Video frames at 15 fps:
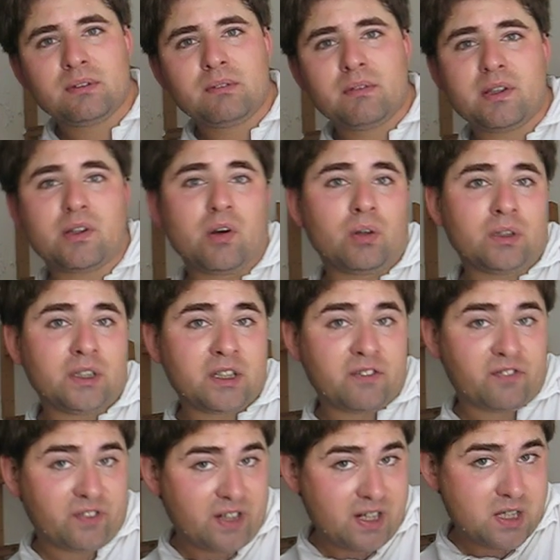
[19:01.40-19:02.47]
with the only
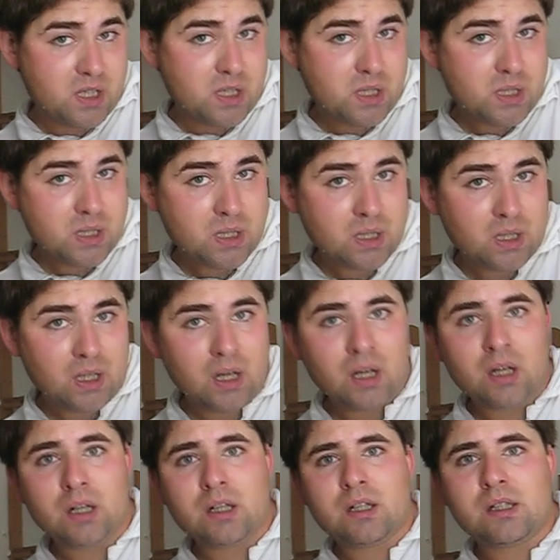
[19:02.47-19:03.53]
difference
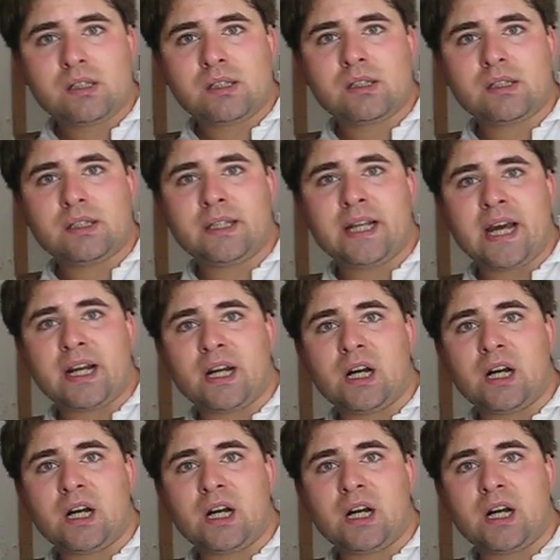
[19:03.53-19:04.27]
that